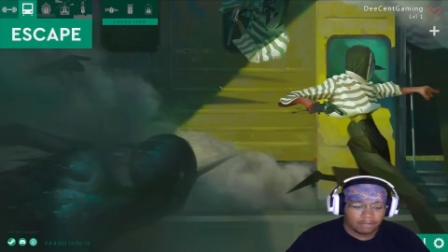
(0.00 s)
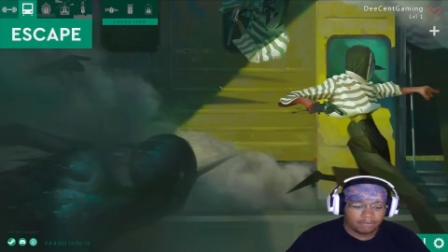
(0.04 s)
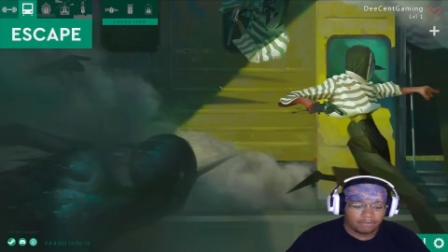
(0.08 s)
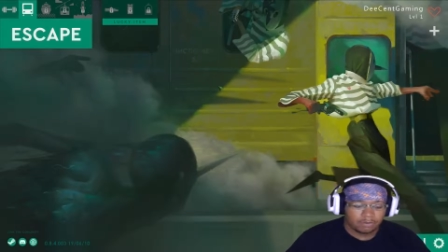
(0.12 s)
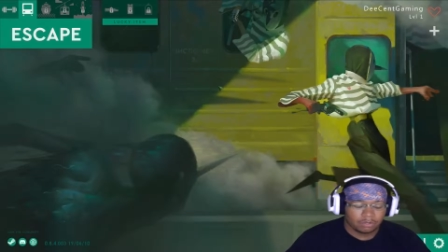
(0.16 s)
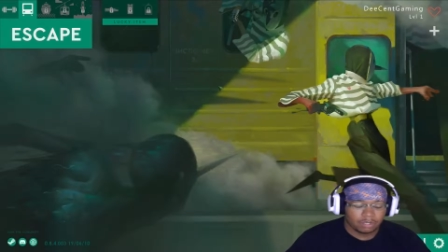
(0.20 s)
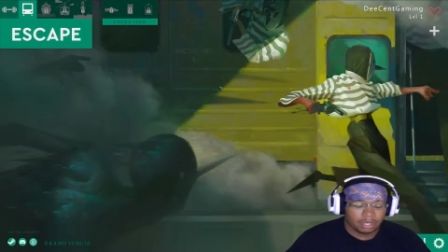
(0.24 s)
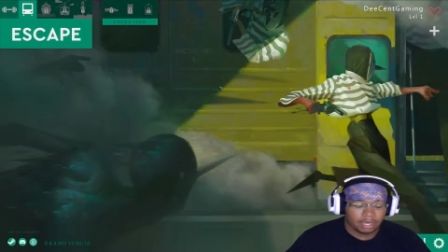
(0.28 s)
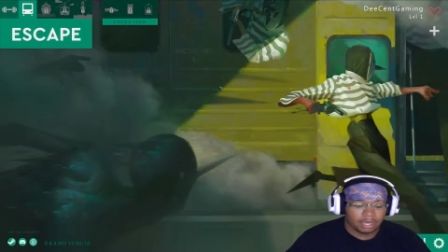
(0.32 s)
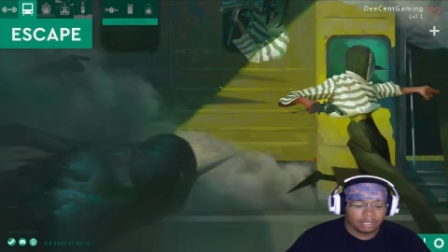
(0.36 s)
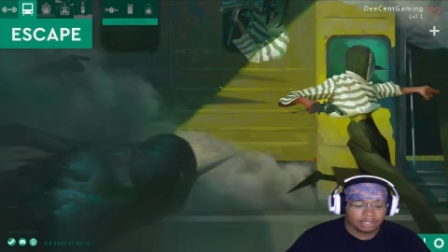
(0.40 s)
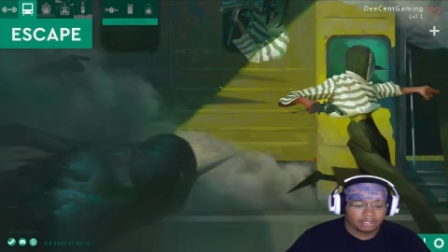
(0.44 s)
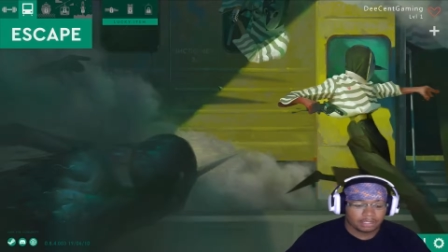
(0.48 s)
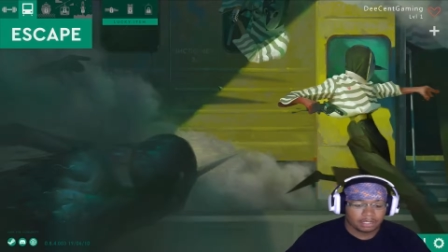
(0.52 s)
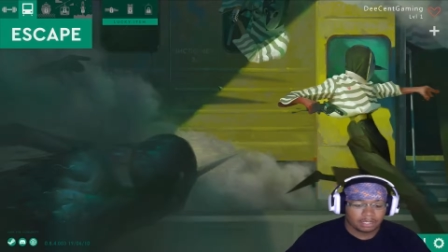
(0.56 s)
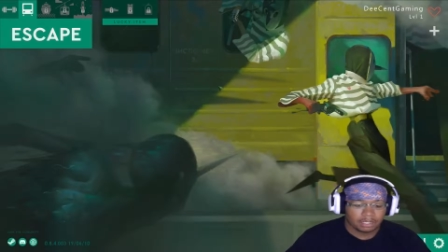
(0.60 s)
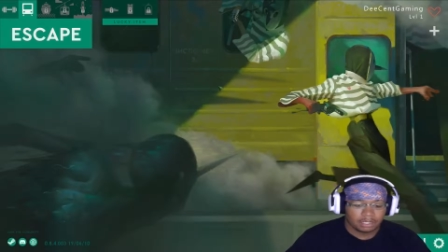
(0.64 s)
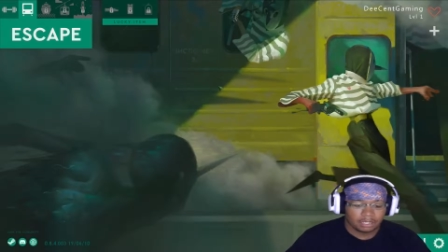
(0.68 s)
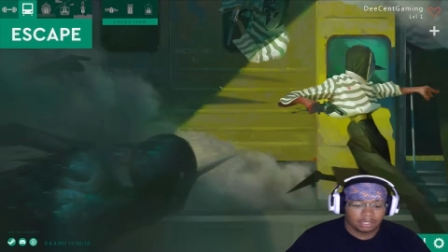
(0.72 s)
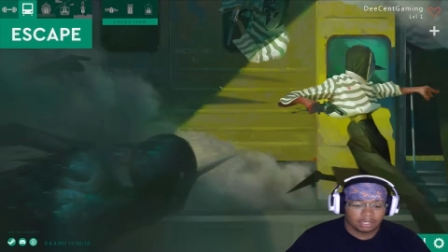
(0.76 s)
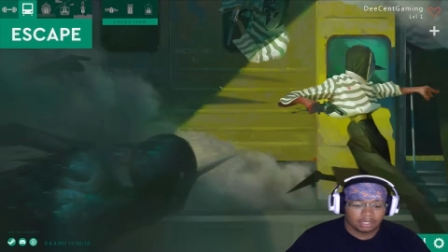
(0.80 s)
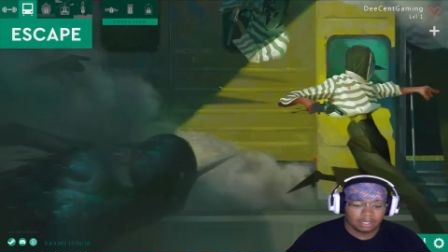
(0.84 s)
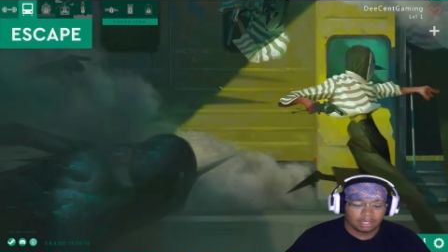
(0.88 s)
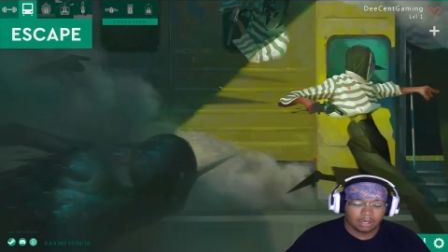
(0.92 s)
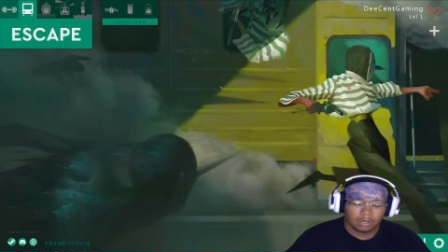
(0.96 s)
If you guys
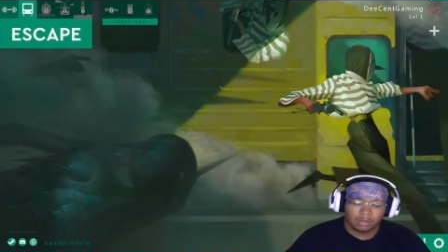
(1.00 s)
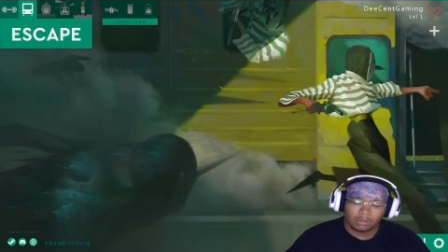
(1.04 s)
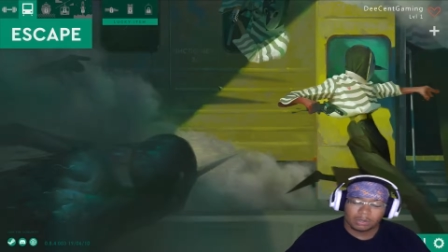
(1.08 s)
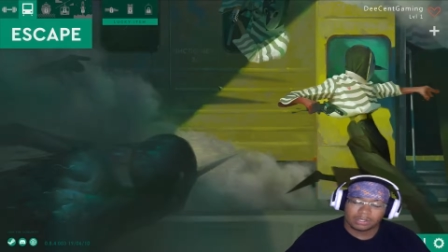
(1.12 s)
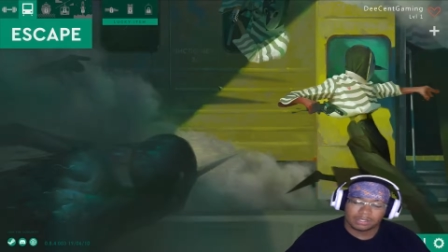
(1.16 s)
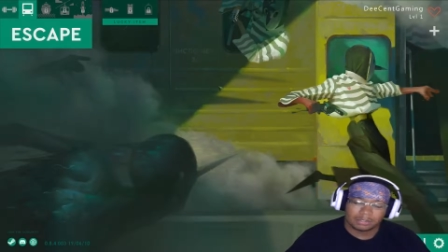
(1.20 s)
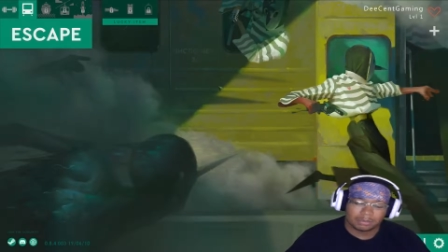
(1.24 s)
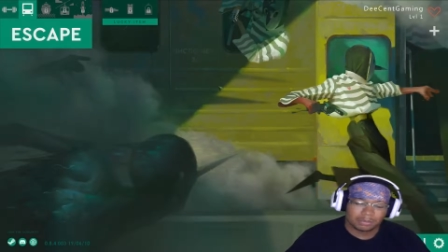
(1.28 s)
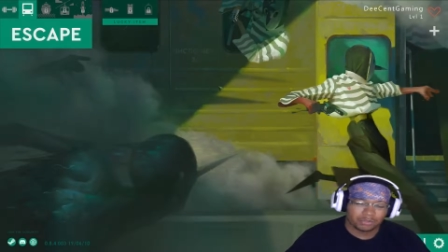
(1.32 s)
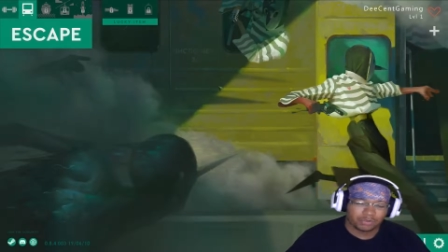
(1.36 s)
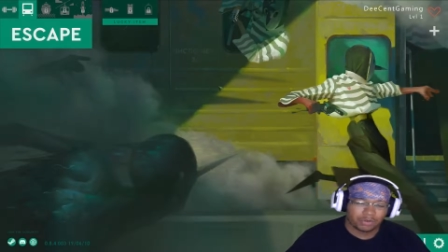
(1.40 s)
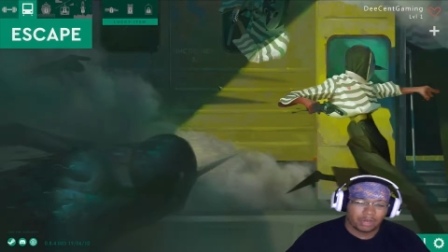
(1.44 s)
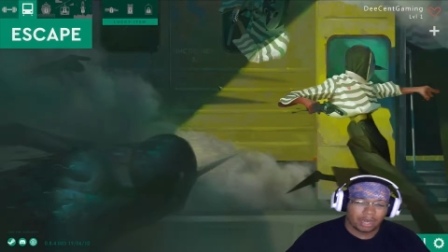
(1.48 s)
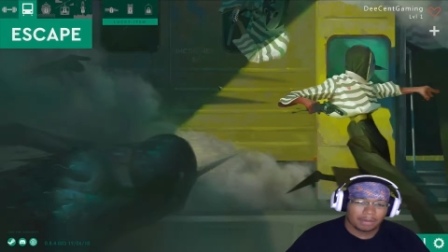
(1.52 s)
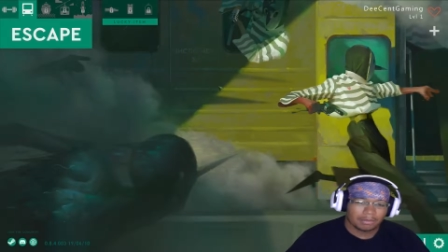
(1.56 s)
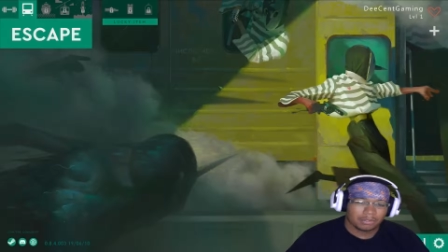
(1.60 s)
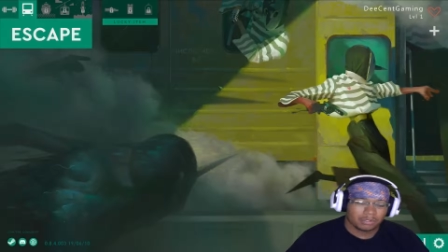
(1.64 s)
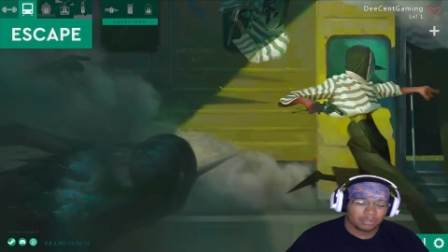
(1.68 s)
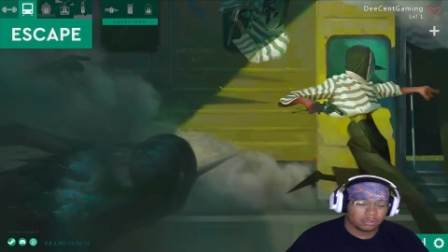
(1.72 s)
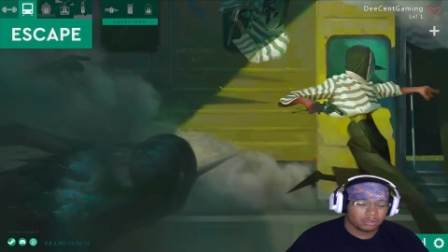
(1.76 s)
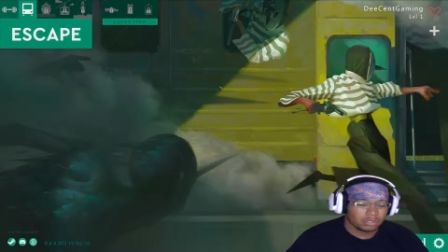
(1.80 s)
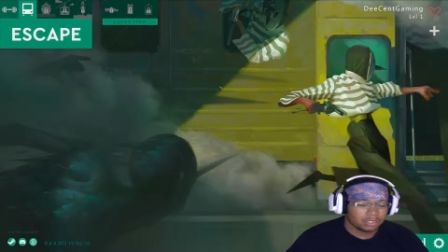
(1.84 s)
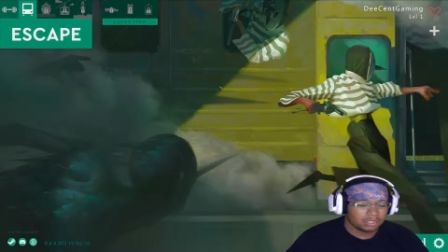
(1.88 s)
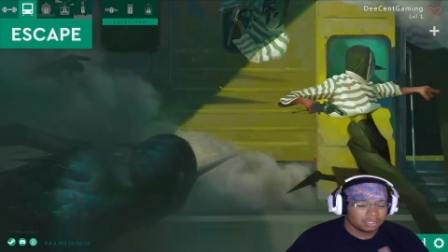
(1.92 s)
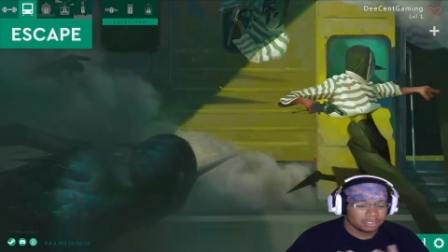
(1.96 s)
uh, can go and subscribe
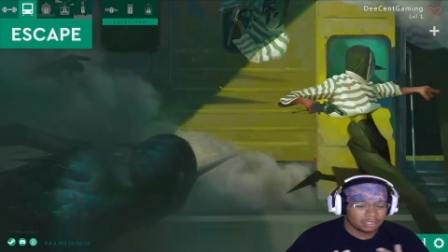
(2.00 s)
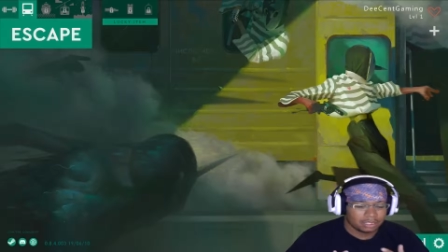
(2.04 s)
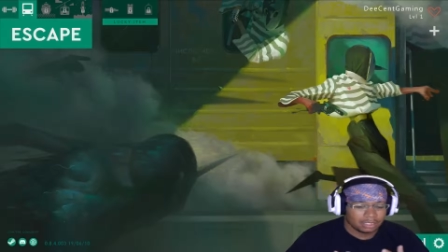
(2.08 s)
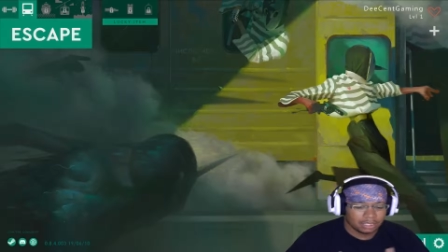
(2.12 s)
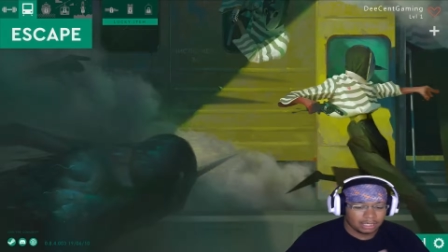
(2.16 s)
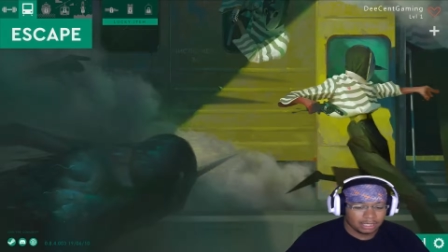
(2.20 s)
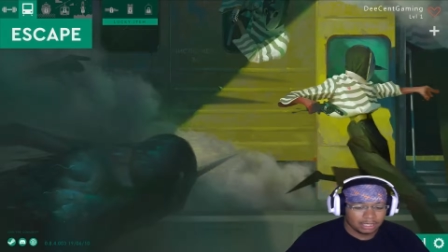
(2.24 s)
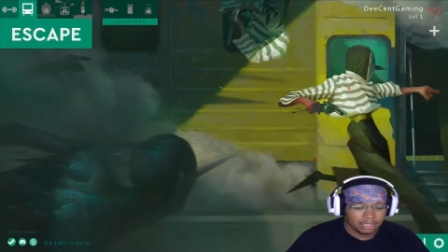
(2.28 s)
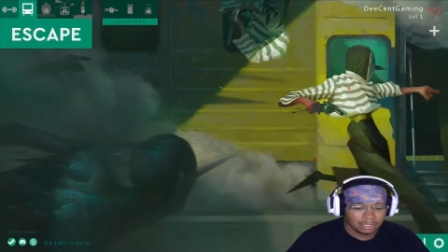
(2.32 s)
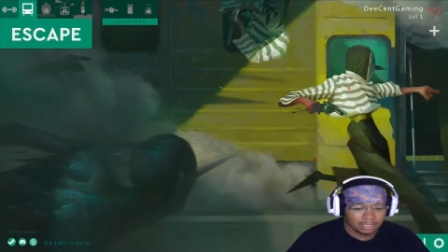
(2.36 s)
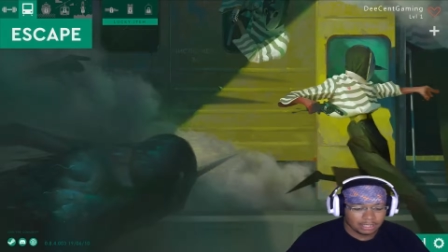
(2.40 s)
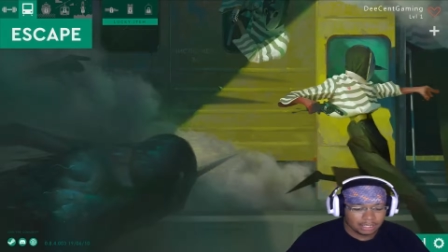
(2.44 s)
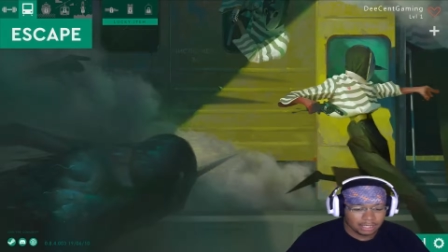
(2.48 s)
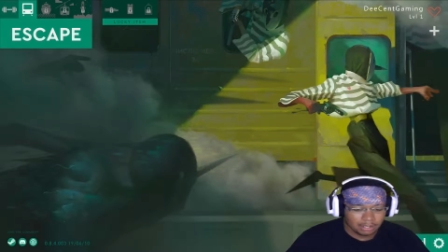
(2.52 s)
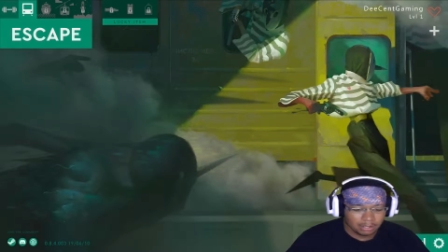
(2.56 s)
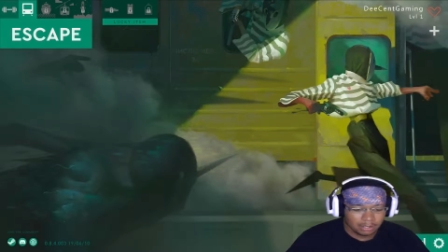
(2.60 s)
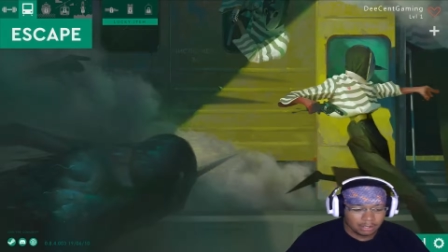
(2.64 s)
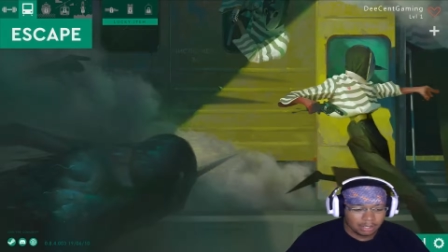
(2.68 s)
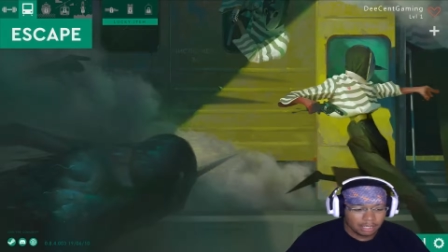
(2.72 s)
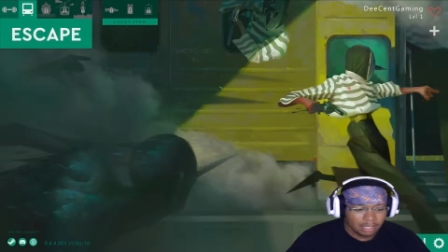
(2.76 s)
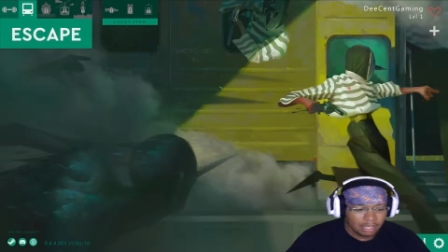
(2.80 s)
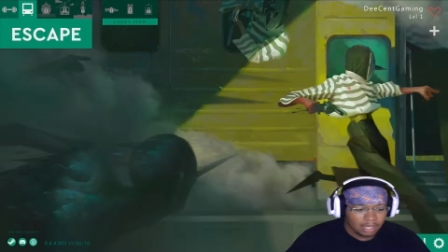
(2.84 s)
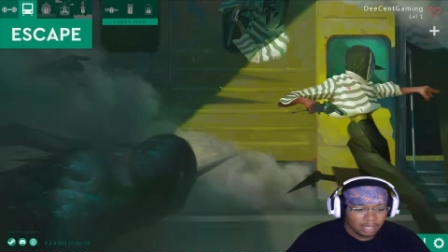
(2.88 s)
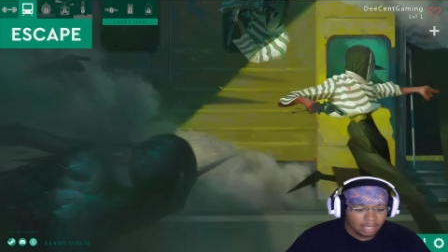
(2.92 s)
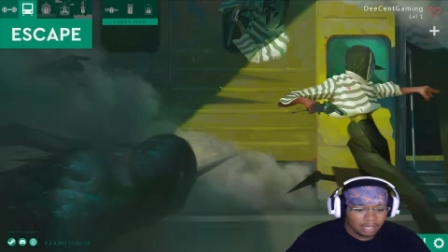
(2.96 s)
to her, she's litty as hell.